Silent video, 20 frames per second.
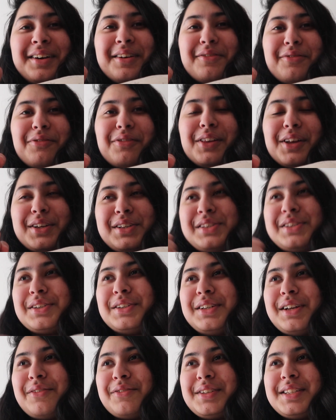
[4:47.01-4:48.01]

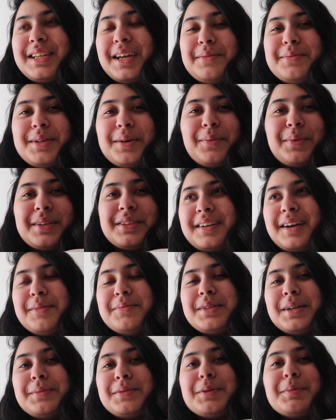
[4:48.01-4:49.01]
flustered every time someone
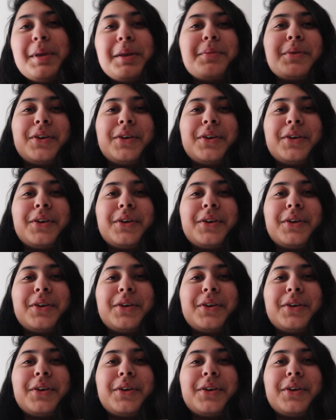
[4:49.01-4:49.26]
comes up to me and